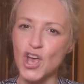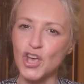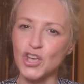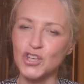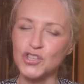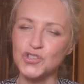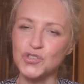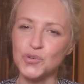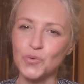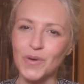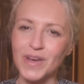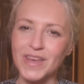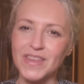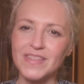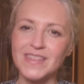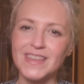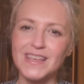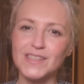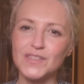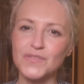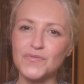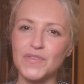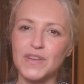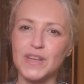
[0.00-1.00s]
So in
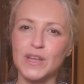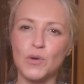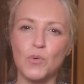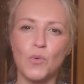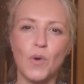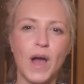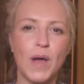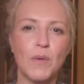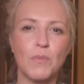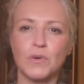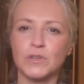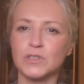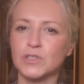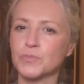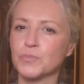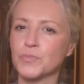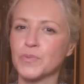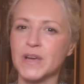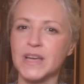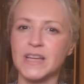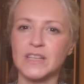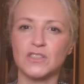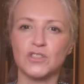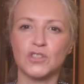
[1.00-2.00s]
this video, I want to
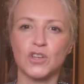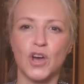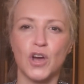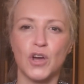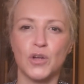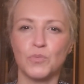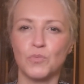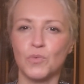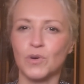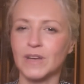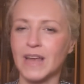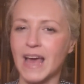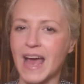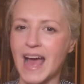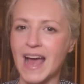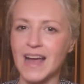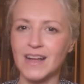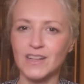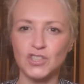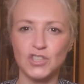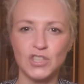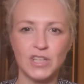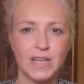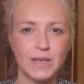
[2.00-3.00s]
break down what
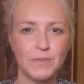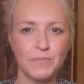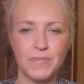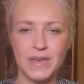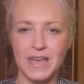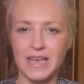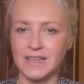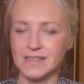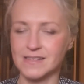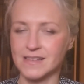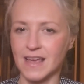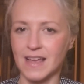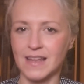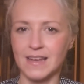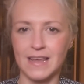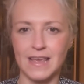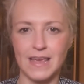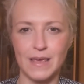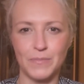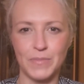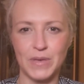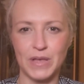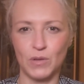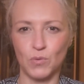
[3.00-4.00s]
actually makes an
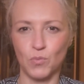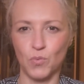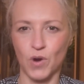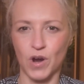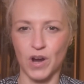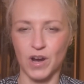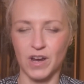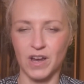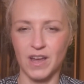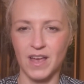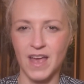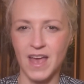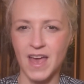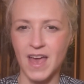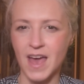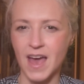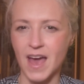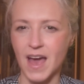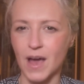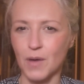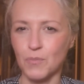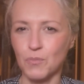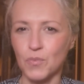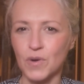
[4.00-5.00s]
email work.
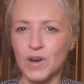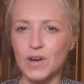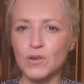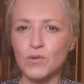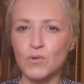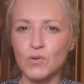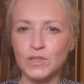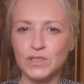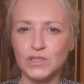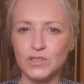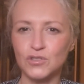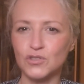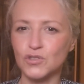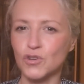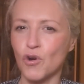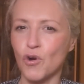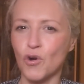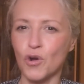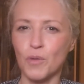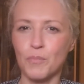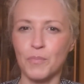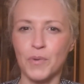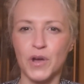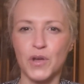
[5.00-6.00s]
And we're going to
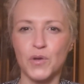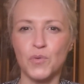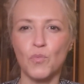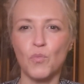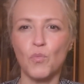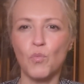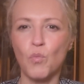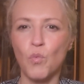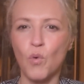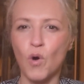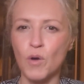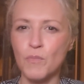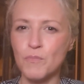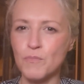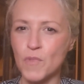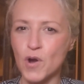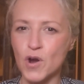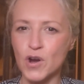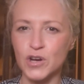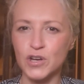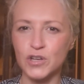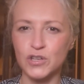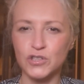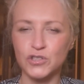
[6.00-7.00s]
talk about what
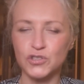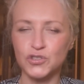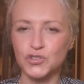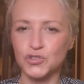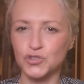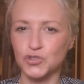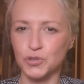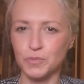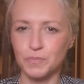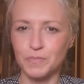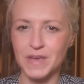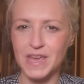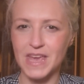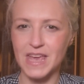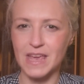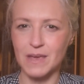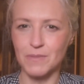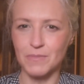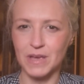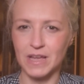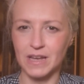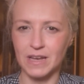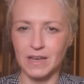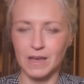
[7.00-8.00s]
marketers should be
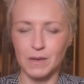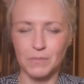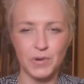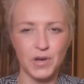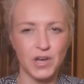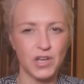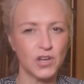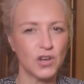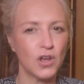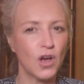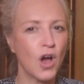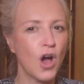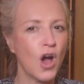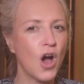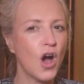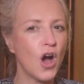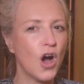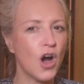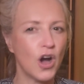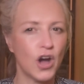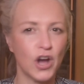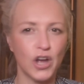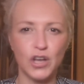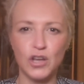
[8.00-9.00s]
emailing about,
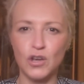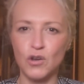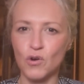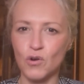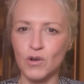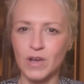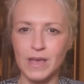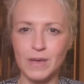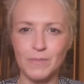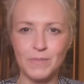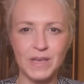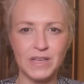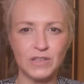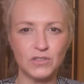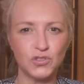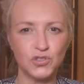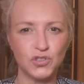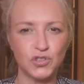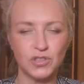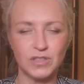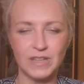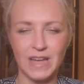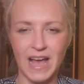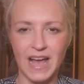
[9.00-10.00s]
how long emails
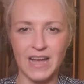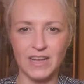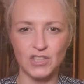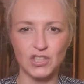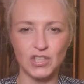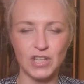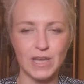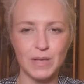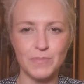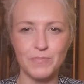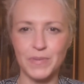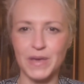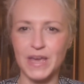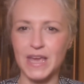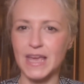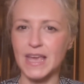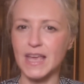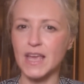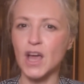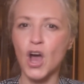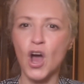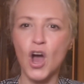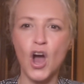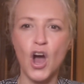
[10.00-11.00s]
should actually be,
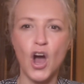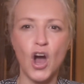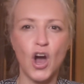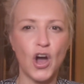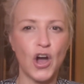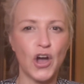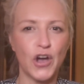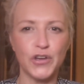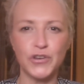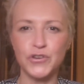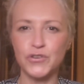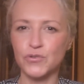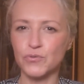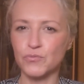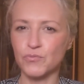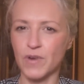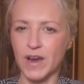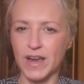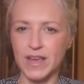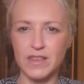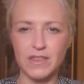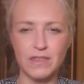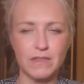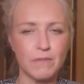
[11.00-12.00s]
how to
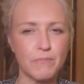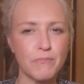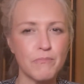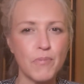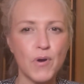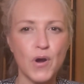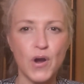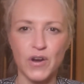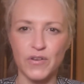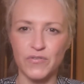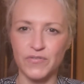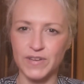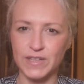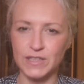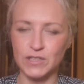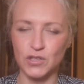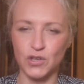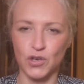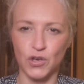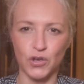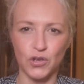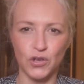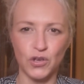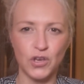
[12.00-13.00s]
write the perfect
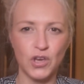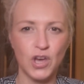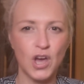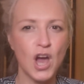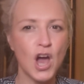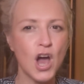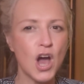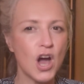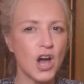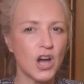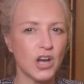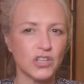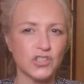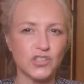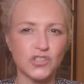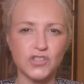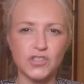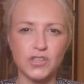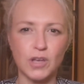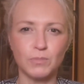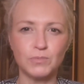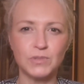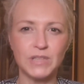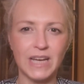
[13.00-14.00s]
hook, how
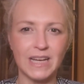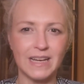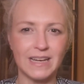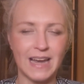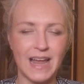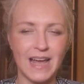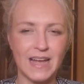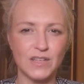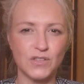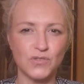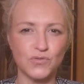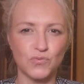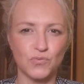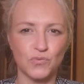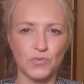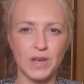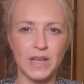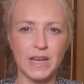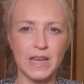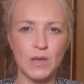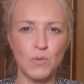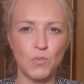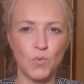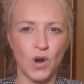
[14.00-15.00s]
subject lines
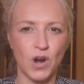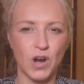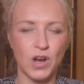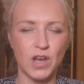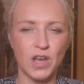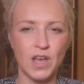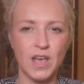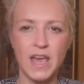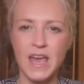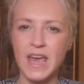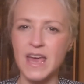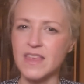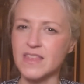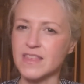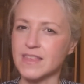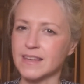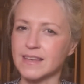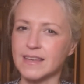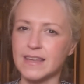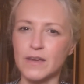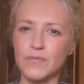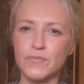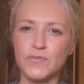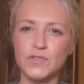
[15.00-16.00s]
really work, the
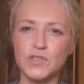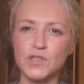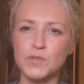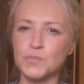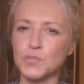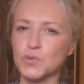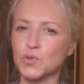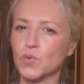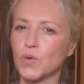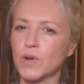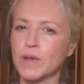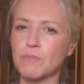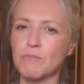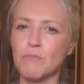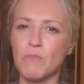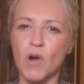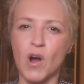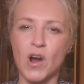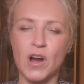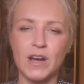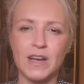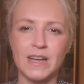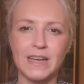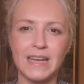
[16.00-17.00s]
difference between
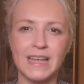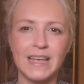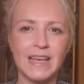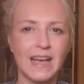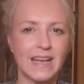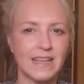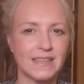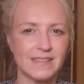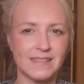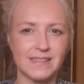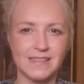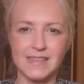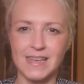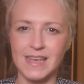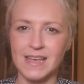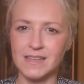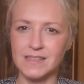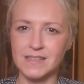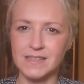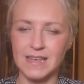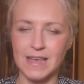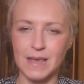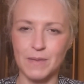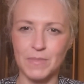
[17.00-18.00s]
marketing and
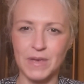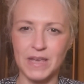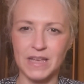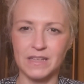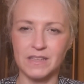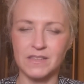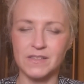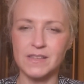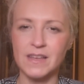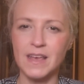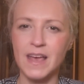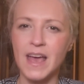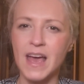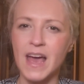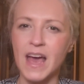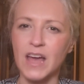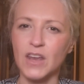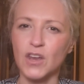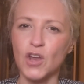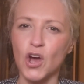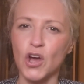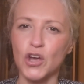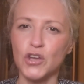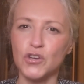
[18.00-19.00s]
sales emails,
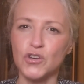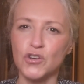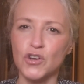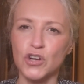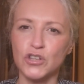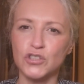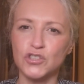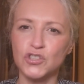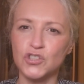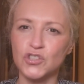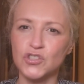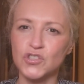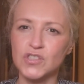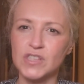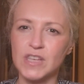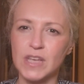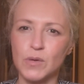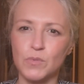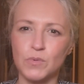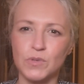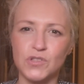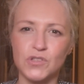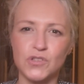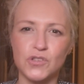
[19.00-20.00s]
and how nurture
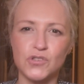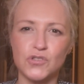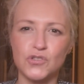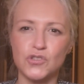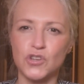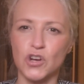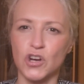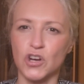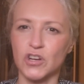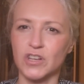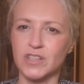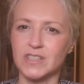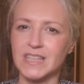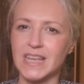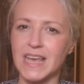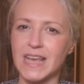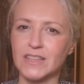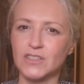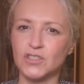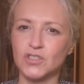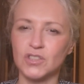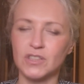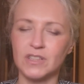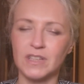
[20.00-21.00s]
sequences turn
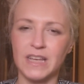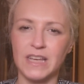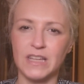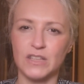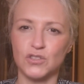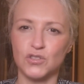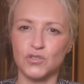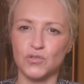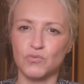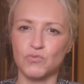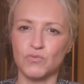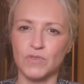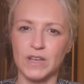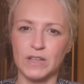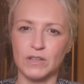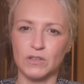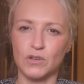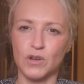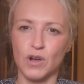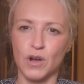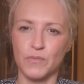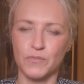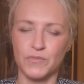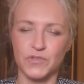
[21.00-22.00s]
attention into real
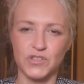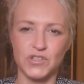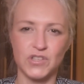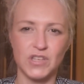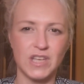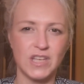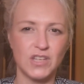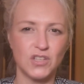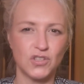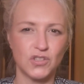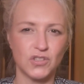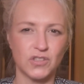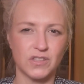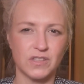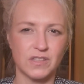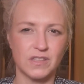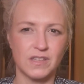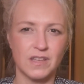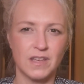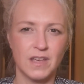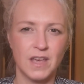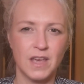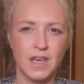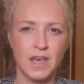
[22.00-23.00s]
conversations.
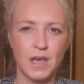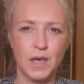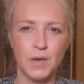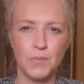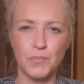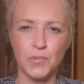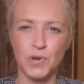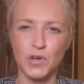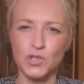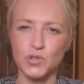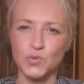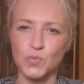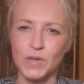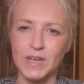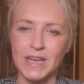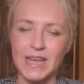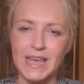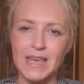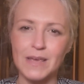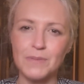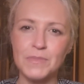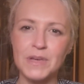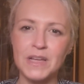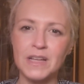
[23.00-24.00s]
Because when
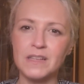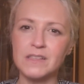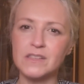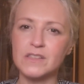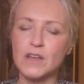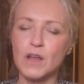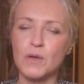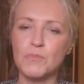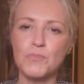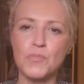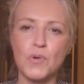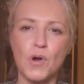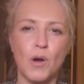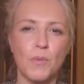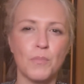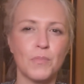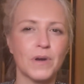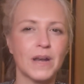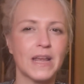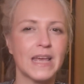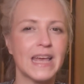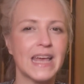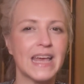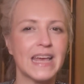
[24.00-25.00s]
email is done
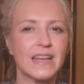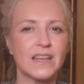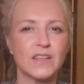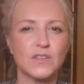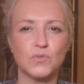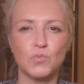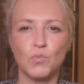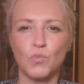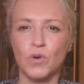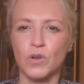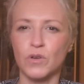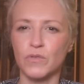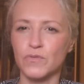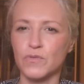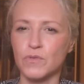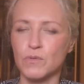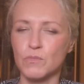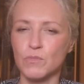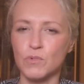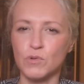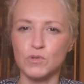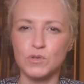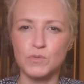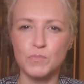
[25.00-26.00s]
properly, it is one of the
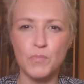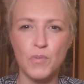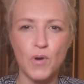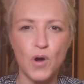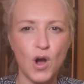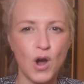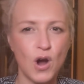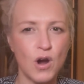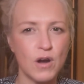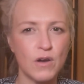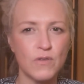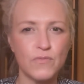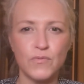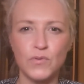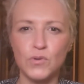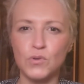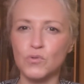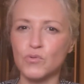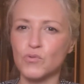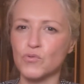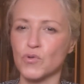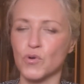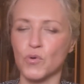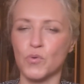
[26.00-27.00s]
most powerful
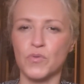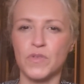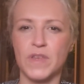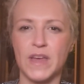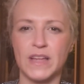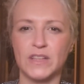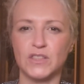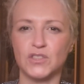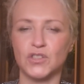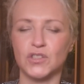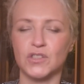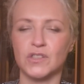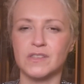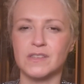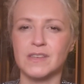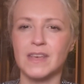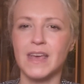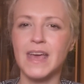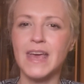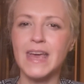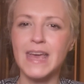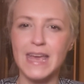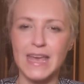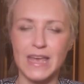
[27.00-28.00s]
growth engines
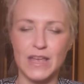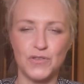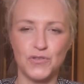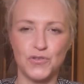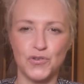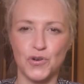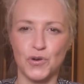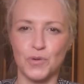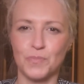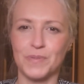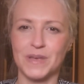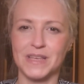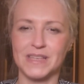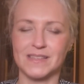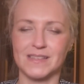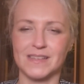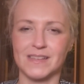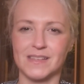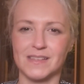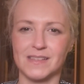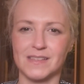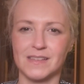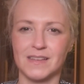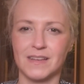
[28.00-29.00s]
in your
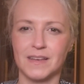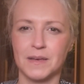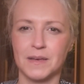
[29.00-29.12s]
business.